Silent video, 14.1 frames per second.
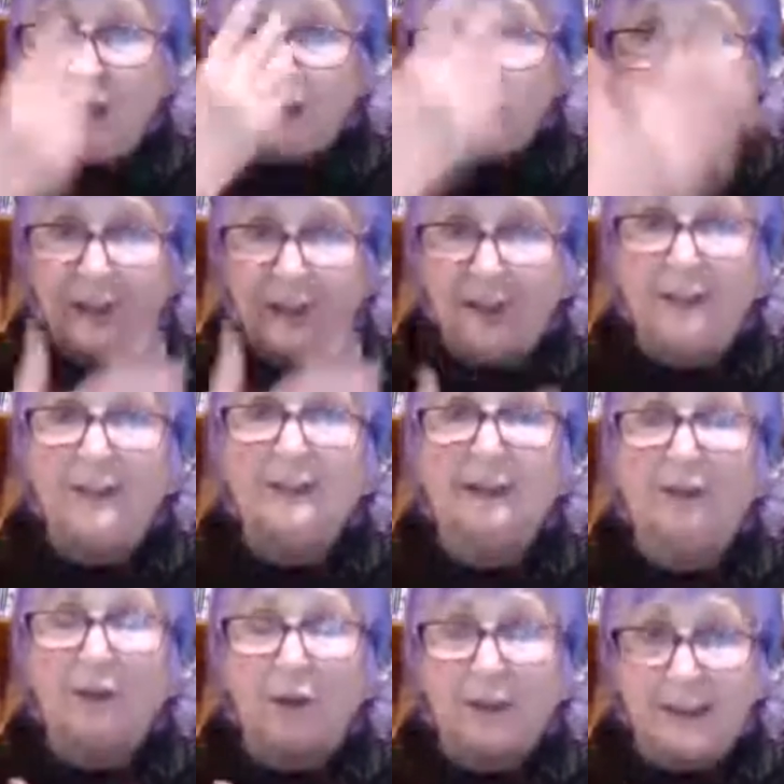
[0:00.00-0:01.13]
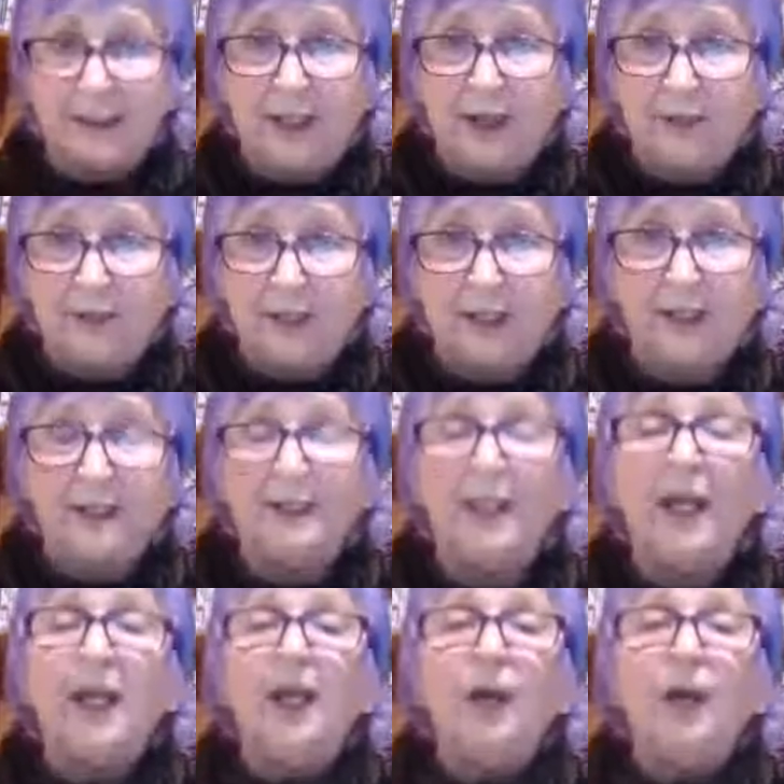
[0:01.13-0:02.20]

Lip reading: our feelings, our thoughts and our feelings.